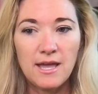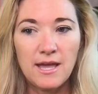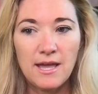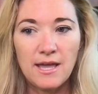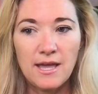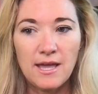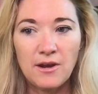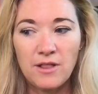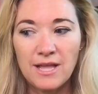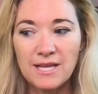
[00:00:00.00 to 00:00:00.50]

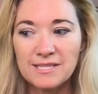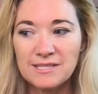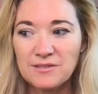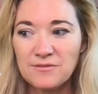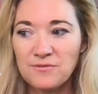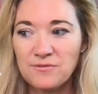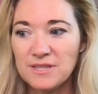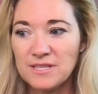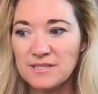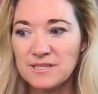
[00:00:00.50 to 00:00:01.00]
And I'll
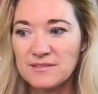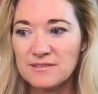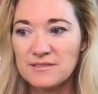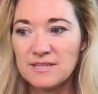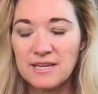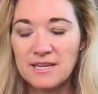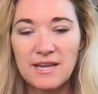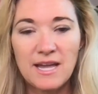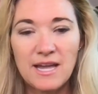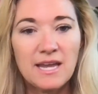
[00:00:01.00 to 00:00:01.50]
ask for this
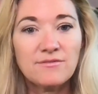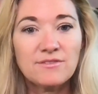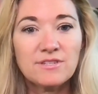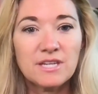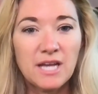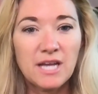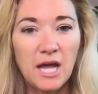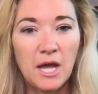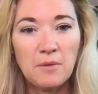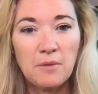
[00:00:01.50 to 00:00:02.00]
to
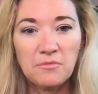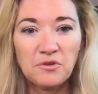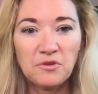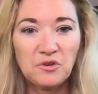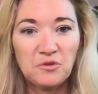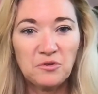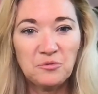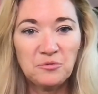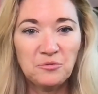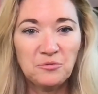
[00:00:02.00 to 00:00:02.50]
come
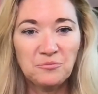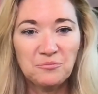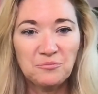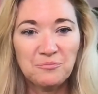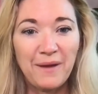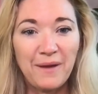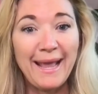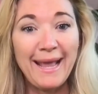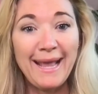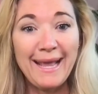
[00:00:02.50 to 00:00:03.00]
through
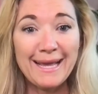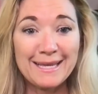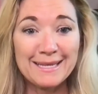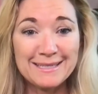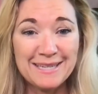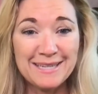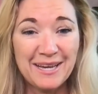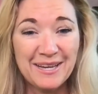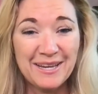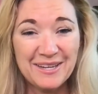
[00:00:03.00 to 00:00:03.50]
my
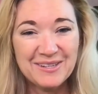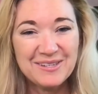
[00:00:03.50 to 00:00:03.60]
hand.